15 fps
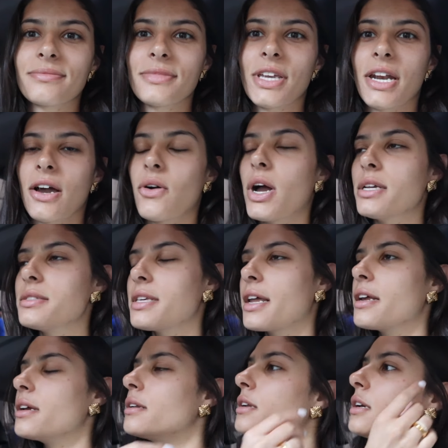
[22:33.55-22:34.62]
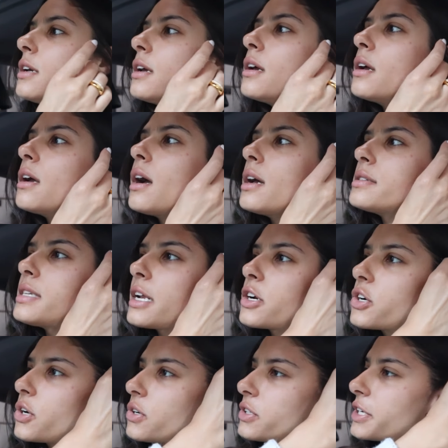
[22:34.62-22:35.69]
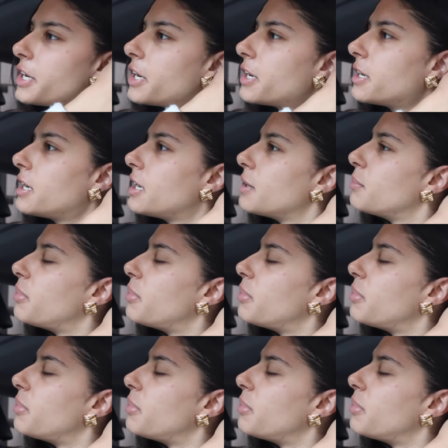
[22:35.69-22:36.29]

you know, I said it earlier,